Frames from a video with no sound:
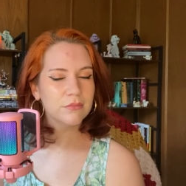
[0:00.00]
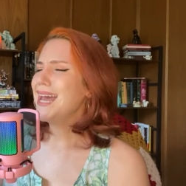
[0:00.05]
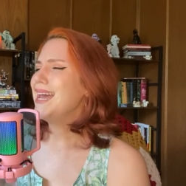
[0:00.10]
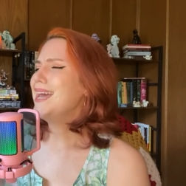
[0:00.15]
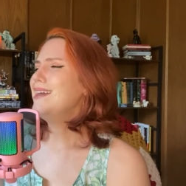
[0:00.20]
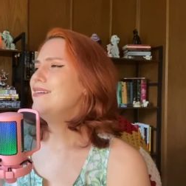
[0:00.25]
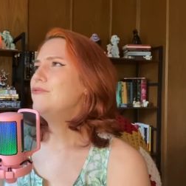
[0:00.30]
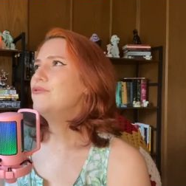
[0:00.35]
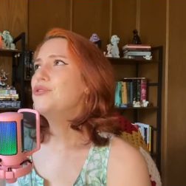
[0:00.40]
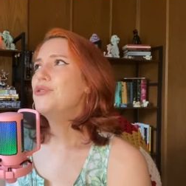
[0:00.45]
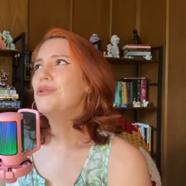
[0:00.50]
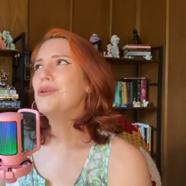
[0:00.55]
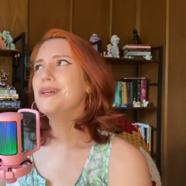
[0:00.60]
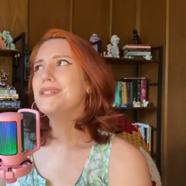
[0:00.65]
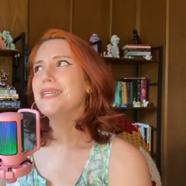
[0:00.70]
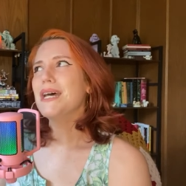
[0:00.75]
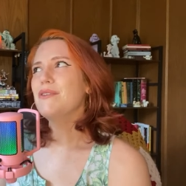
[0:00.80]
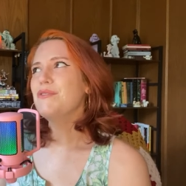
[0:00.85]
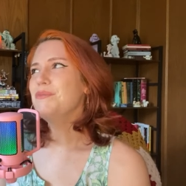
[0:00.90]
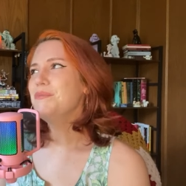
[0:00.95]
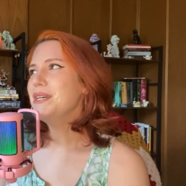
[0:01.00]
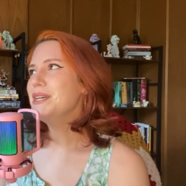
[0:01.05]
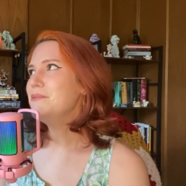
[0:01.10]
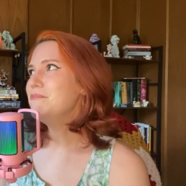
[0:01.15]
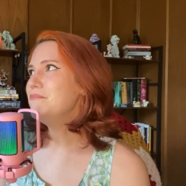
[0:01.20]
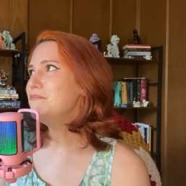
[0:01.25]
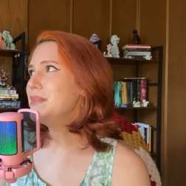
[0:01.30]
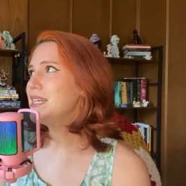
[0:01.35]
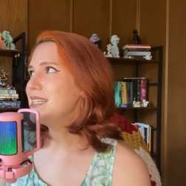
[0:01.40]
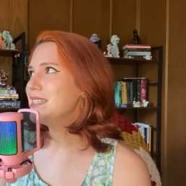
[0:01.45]
And of course, I would be
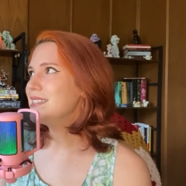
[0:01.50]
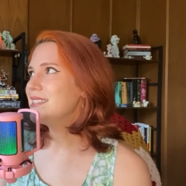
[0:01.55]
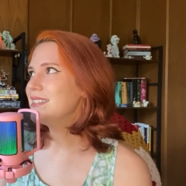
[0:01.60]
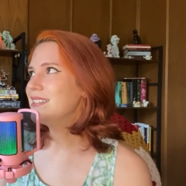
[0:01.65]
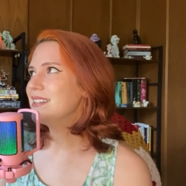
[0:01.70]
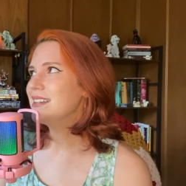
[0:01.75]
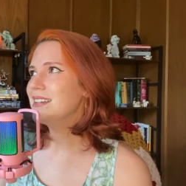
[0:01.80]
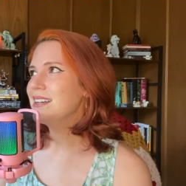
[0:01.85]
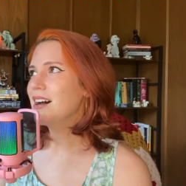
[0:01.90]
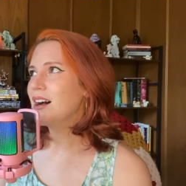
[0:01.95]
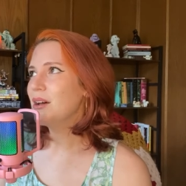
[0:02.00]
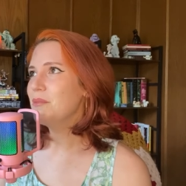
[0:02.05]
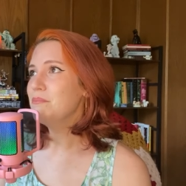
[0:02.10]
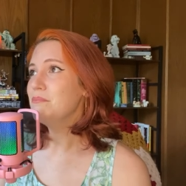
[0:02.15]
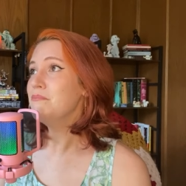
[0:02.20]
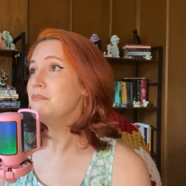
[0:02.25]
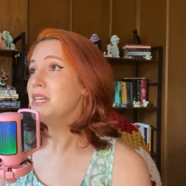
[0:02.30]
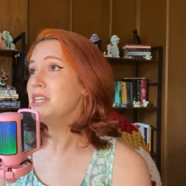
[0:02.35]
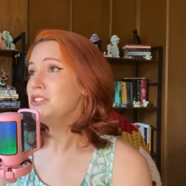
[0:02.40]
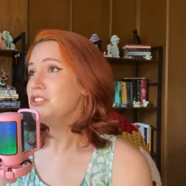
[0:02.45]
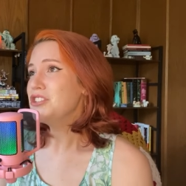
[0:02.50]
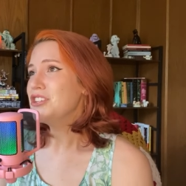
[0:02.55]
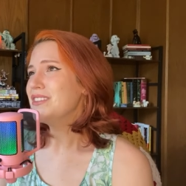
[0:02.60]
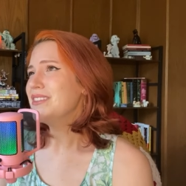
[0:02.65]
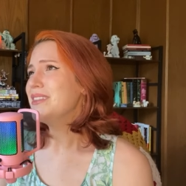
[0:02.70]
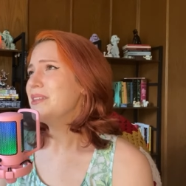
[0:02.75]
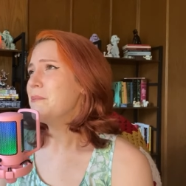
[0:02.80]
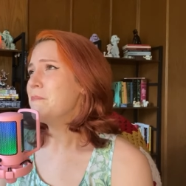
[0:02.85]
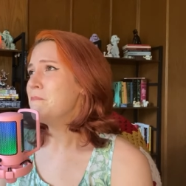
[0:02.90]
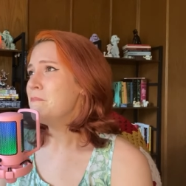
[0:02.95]
amiss to not
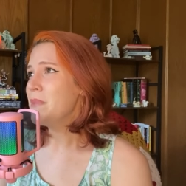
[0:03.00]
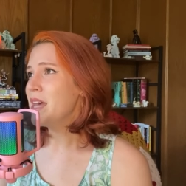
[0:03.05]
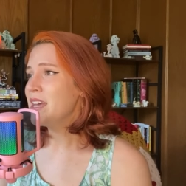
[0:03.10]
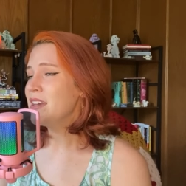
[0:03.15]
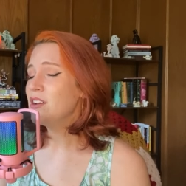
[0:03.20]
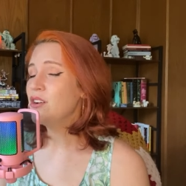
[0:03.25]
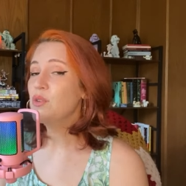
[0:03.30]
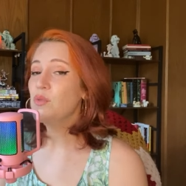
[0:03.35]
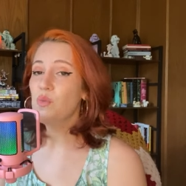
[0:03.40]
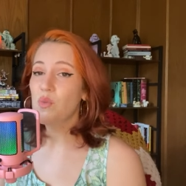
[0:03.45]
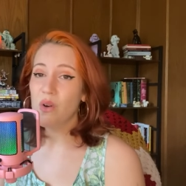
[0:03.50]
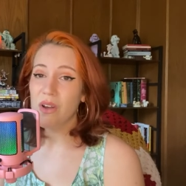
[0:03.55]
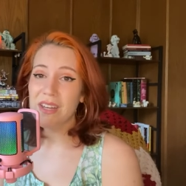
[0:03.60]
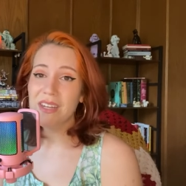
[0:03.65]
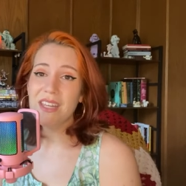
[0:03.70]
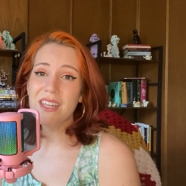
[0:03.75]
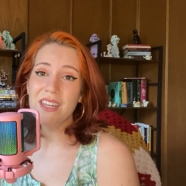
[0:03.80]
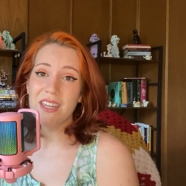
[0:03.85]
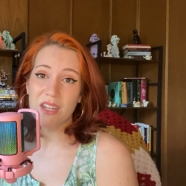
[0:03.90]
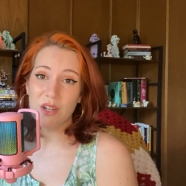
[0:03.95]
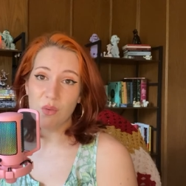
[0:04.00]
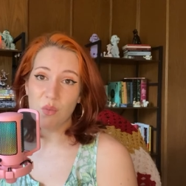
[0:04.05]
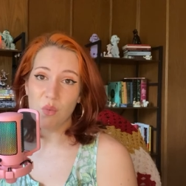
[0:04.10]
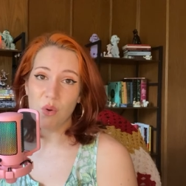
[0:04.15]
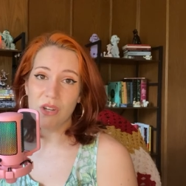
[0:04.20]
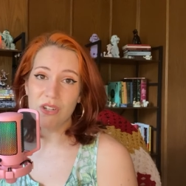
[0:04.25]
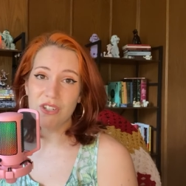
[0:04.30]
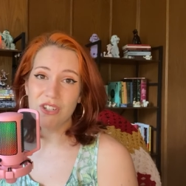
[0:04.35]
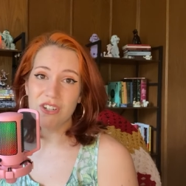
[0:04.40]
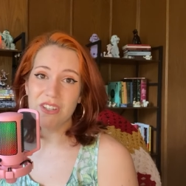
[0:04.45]
mention the mega one-hit
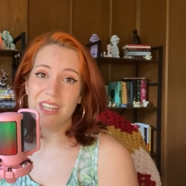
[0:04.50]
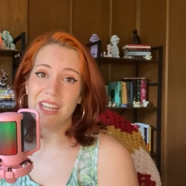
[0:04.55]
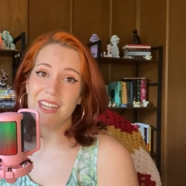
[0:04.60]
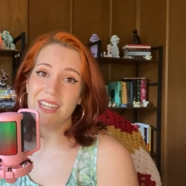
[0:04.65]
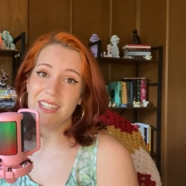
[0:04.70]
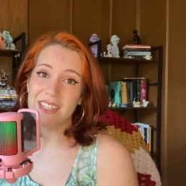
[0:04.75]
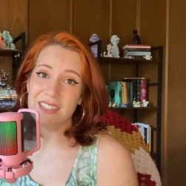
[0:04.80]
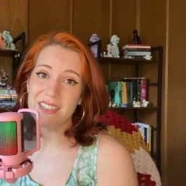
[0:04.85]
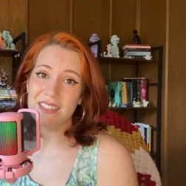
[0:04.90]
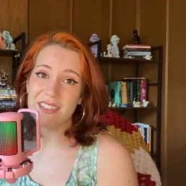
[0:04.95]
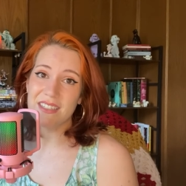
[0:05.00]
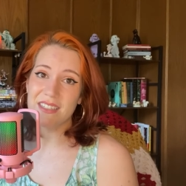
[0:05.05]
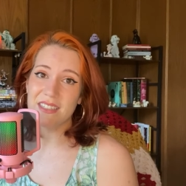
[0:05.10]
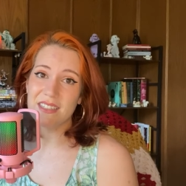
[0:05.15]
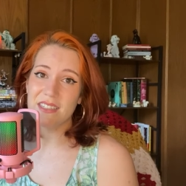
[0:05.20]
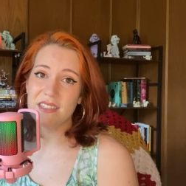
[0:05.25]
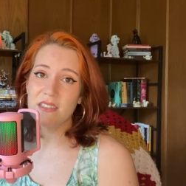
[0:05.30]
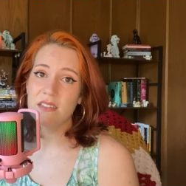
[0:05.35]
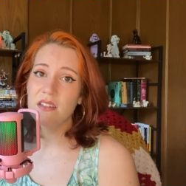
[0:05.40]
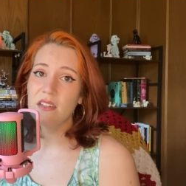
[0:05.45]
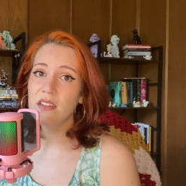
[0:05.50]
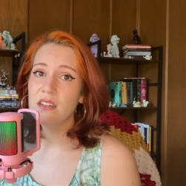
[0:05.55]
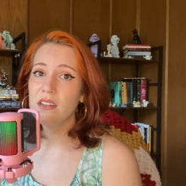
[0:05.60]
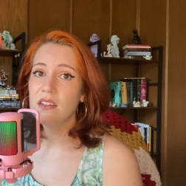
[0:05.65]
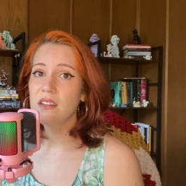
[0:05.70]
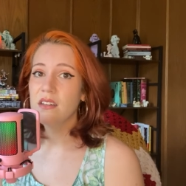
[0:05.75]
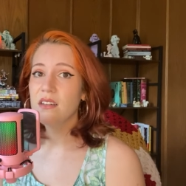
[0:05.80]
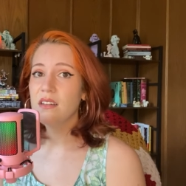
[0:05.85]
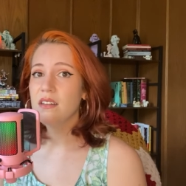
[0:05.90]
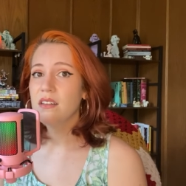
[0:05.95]
wonder that is
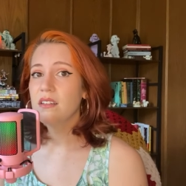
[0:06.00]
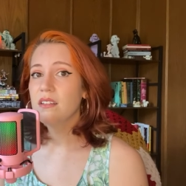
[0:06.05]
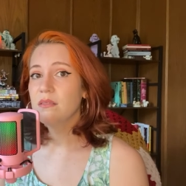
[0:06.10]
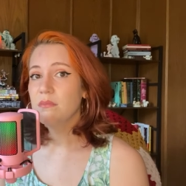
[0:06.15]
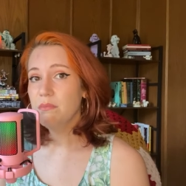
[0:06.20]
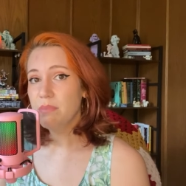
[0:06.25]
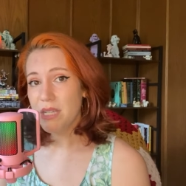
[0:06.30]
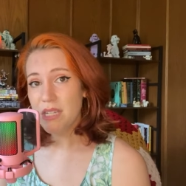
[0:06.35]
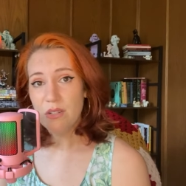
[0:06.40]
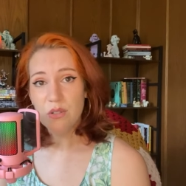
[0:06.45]
B